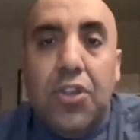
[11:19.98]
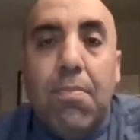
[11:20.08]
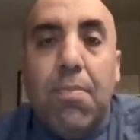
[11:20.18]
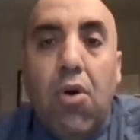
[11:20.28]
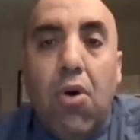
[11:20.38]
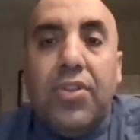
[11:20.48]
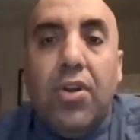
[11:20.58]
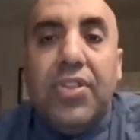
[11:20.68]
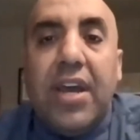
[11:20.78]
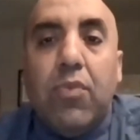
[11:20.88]
The more
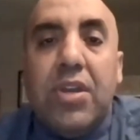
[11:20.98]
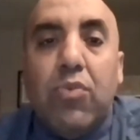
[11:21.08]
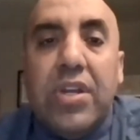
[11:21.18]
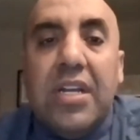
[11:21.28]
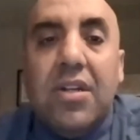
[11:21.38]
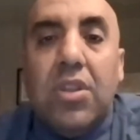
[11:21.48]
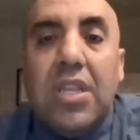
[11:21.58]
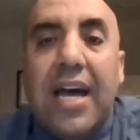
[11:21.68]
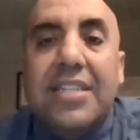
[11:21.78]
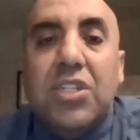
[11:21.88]
that we
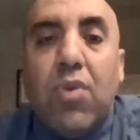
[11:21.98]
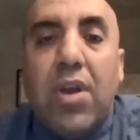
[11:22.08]
realize and